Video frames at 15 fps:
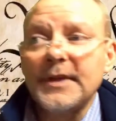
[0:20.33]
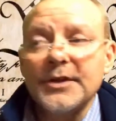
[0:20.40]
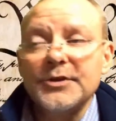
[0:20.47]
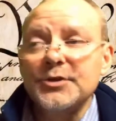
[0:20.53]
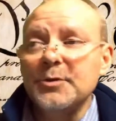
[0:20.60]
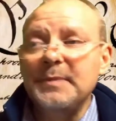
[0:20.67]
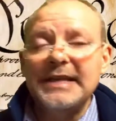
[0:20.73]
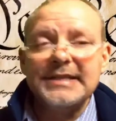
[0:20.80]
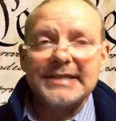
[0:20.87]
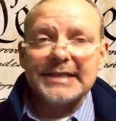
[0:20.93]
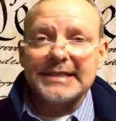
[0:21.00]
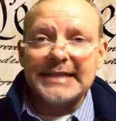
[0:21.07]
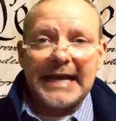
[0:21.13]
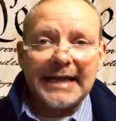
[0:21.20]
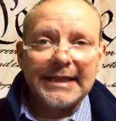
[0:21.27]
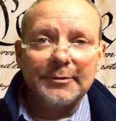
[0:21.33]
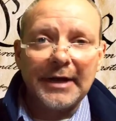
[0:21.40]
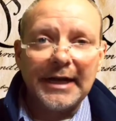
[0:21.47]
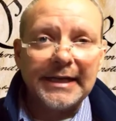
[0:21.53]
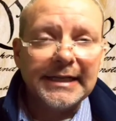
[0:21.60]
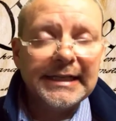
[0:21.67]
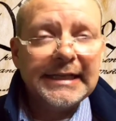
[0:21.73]
So Ben's exactly
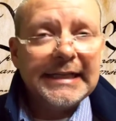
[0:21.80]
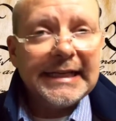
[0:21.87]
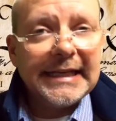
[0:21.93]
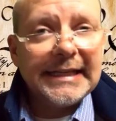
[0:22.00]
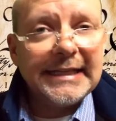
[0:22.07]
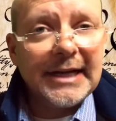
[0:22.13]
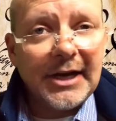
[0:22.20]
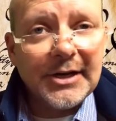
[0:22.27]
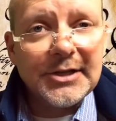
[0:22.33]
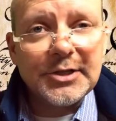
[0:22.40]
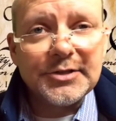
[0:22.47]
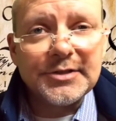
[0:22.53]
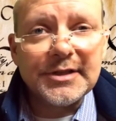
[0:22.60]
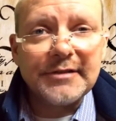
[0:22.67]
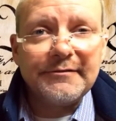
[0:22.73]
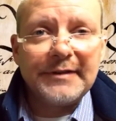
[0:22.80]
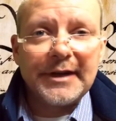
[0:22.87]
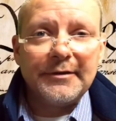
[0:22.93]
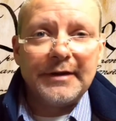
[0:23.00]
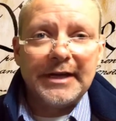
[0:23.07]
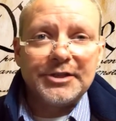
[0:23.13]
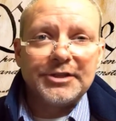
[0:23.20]
right. In the Articles of
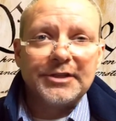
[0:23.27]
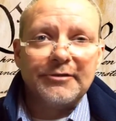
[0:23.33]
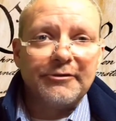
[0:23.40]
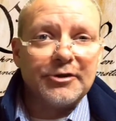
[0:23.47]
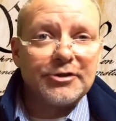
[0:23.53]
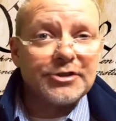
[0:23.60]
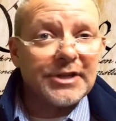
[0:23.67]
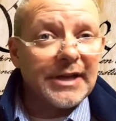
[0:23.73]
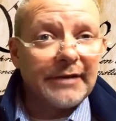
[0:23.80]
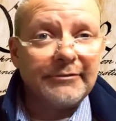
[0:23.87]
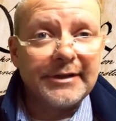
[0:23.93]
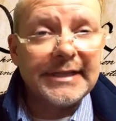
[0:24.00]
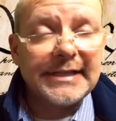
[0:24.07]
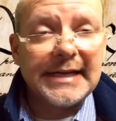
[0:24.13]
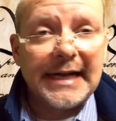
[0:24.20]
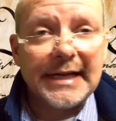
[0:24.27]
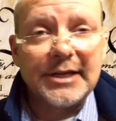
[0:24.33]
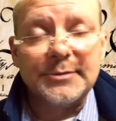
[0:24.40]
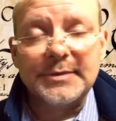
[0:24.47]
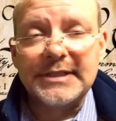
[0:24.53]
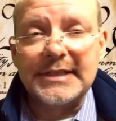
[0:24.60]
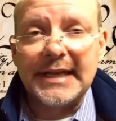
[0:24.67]
Confederation, the first governing
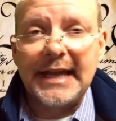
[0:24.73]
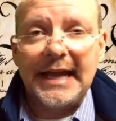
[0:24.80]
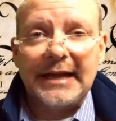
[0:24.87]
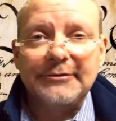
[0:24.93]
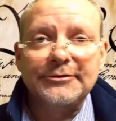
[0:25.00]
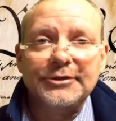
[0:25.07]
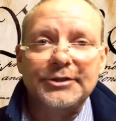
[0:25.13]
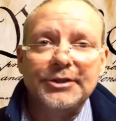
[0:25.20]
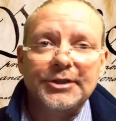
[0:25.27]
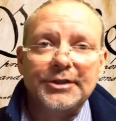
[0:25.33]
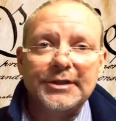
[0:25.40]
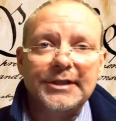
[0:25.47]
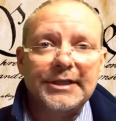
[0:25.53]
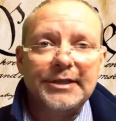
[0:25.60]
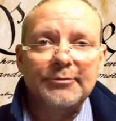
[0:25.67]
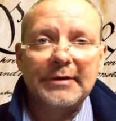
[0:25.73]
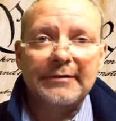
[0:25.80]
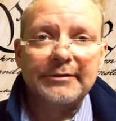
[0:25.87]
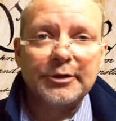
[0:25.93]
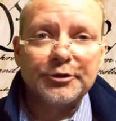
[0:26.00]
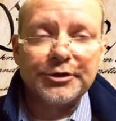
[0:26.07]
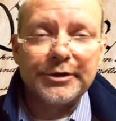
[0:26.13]
document after the
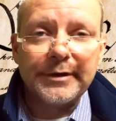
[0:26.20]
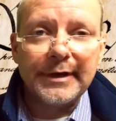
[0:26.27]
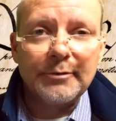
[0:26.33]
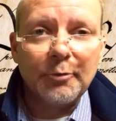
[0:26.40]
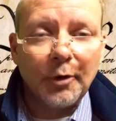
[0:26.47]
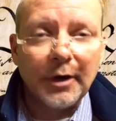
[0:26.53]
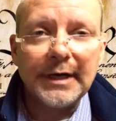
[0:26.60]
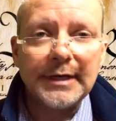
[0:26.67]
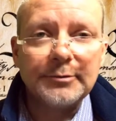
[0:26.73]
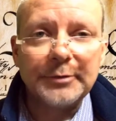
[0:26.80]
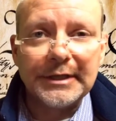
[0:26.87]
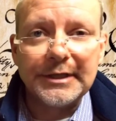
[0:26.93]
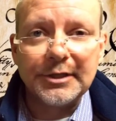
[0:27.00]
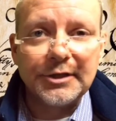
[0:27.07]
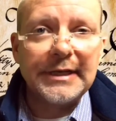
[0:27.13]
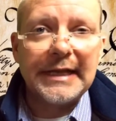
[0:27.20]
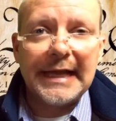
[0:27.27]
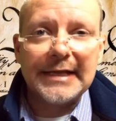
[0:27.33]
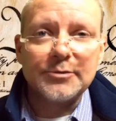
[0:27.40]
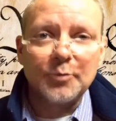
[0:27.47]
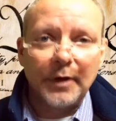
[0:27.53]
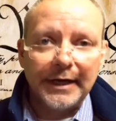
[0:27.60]
Revolutionary War, when the good
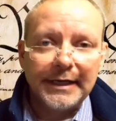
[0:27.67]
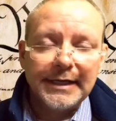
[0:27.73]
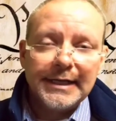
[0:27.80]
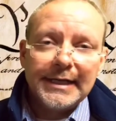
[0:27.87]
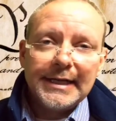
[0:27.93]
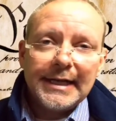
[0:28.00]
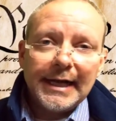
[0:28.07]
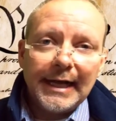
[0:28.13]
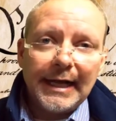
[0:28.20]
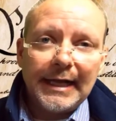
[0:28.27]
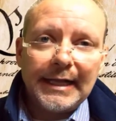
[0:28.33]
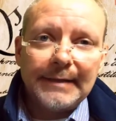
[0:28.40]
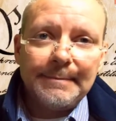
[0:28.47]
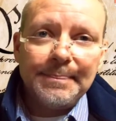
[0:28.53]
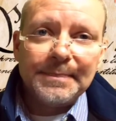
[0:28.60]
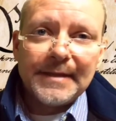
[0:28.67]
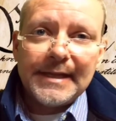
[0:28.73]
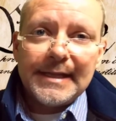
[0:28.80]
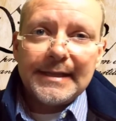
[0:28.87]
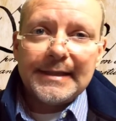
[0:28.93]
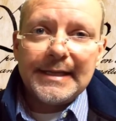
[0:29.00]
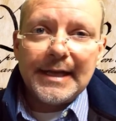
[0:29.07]
guys won,
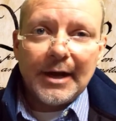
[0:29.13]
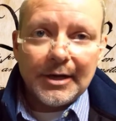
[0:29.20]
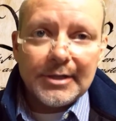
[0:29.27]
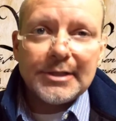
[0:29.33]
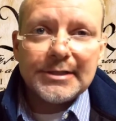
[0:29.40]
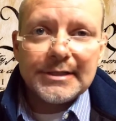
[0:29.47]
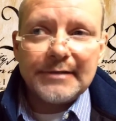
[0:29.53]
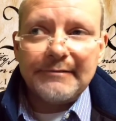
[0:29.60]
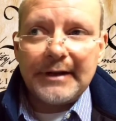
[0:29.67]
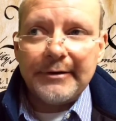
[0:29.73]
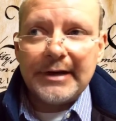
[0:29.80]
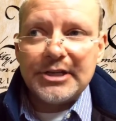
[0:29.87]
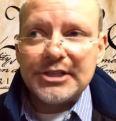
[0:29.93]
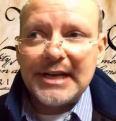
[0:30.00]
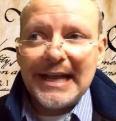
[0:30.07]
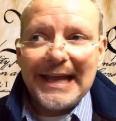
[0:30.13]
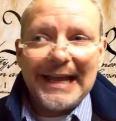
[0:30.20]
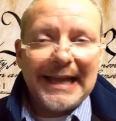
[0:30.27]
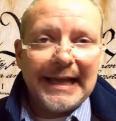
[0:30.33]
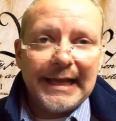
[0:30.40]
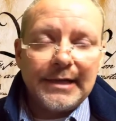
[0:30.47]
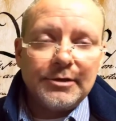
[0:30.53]
the Articles of Confederation
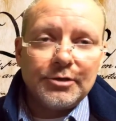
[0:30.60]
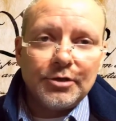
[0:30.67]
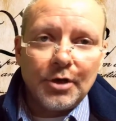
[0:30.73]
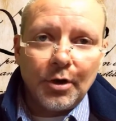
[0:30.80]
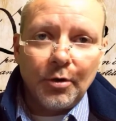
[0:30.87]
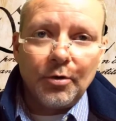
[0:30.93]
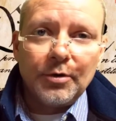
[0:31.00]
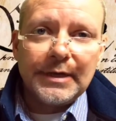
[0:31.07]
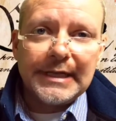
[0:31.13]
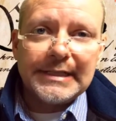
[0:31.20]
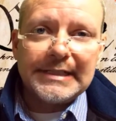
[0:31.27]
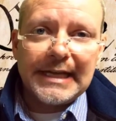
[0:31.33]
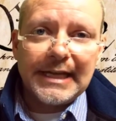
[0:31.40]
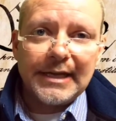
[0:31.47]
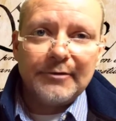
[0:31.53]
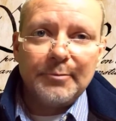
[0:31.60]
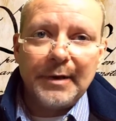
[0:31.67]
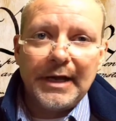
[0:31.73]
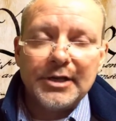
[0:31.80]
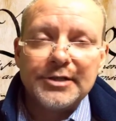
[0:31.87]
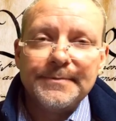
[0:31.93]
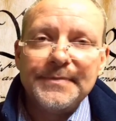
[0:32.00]
had no executive
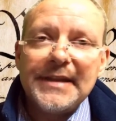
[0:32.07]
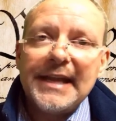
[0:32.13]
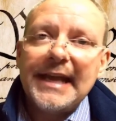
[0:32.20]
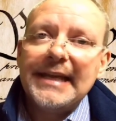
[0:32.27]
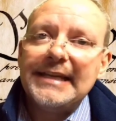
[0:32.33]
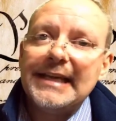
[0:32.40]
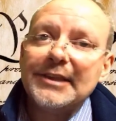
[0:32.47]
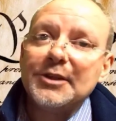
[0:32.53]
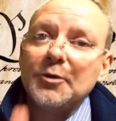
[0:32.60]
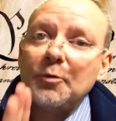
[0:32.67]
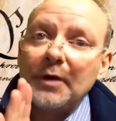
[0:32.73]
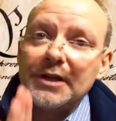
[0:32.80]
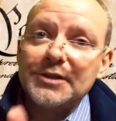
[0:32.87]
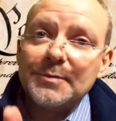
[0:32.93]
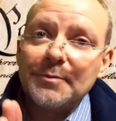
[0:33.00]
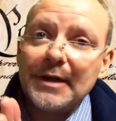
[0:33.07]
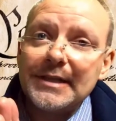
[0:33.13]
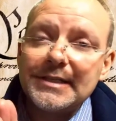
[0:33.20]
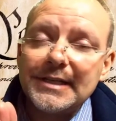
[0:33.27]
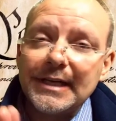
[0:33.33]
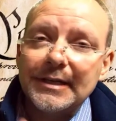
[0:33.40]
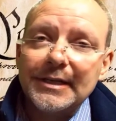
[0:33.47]
branch, and yet there was a
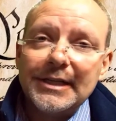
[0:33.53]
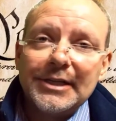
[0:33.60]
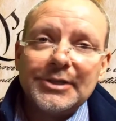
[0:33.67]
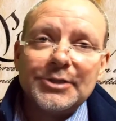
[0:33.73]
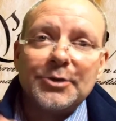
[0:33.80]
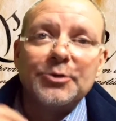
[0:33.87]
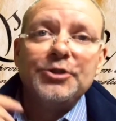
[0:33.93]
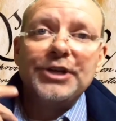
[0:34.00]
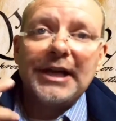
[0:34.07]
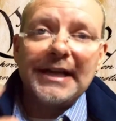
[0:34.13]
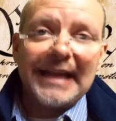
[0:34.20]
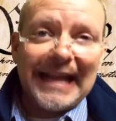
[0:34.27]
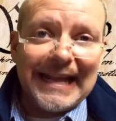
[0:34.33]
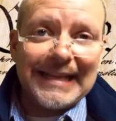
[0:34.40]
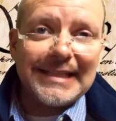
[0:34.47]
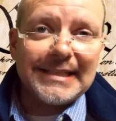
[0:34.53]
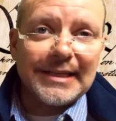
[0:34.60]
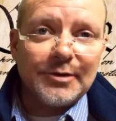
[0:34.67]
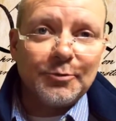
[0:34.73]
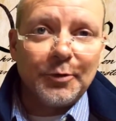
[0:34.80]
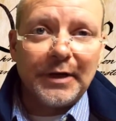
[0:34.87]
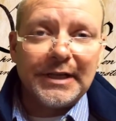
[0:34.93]
president. So John
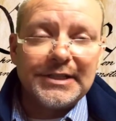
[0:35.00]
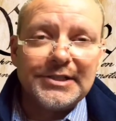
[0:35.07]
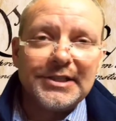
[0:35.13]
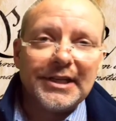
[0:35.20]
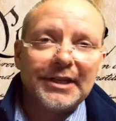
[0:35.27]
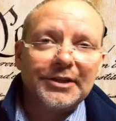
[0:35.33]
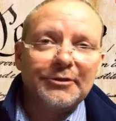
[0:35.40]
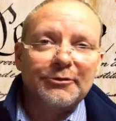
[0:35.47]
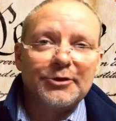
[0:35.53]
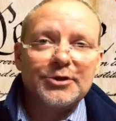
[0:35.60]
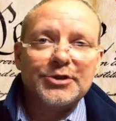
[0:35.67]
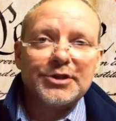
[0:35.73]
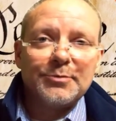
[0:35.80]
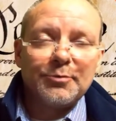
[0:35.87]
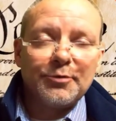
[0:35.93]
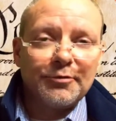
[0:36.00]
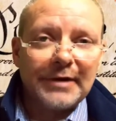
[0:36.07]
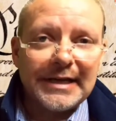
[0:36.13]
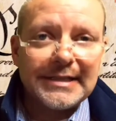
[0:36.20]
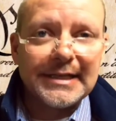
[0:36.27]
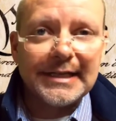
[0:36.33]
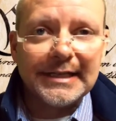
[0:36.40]
Hanson was the first
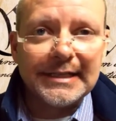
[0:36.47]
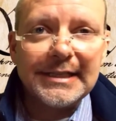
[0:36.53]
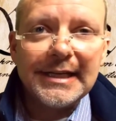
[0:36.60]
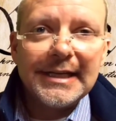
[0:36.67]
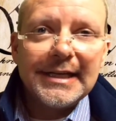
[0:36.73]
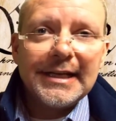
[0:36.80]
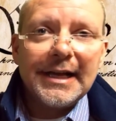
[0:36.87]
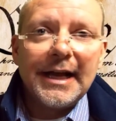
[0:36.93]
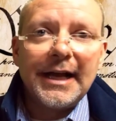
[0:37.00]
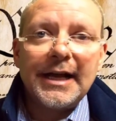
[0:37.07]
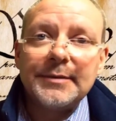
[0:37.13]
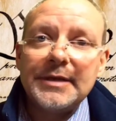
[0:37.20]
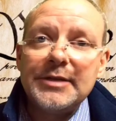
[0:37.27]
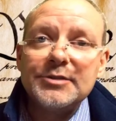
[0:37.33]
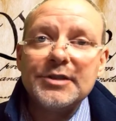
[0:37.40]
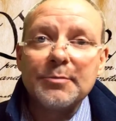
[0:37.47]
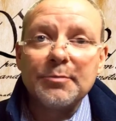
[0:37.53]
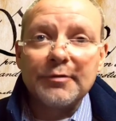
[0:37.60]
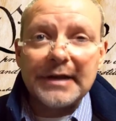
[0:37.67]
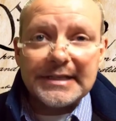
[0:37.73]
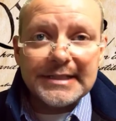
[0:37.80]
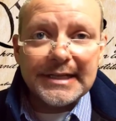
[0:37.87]
president. He was the
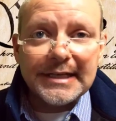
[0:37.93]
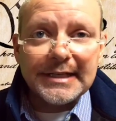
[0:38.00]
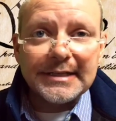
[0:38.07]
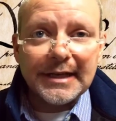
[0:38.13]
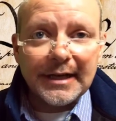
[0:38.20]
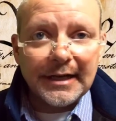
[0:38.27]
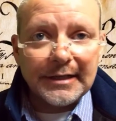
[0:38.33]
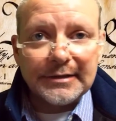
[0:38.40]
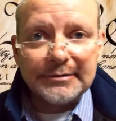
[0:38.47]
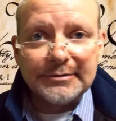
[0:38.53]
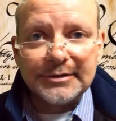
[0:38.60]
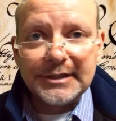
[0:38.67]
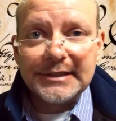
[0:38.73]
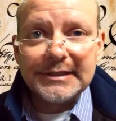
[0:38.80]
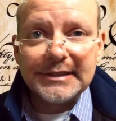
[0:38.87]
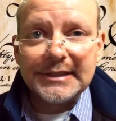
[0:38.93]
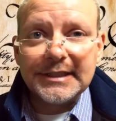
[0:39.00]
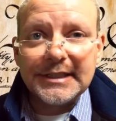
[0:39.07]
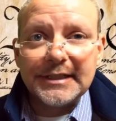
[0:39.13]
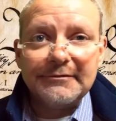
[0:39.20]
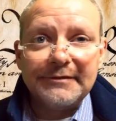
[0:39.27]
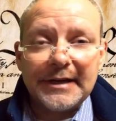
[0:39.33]
president of the
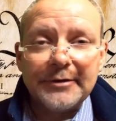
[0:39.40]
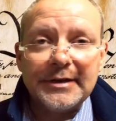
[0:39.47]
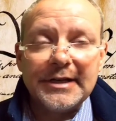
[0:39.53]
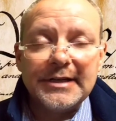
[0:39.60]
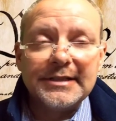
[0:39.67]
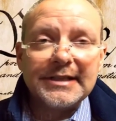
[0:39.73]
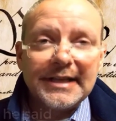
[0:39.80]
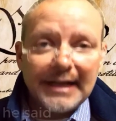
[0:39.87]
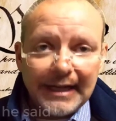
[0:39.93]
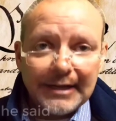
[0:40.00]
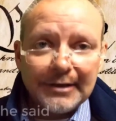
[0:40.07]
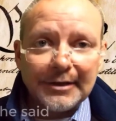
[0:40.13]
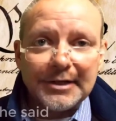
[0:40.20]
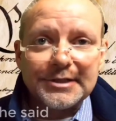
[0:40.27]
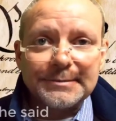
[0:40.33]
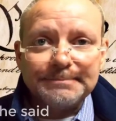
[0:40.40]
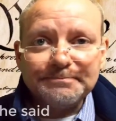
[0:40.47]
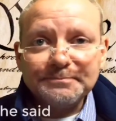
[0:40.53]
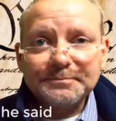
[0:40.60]
Confederate Congress.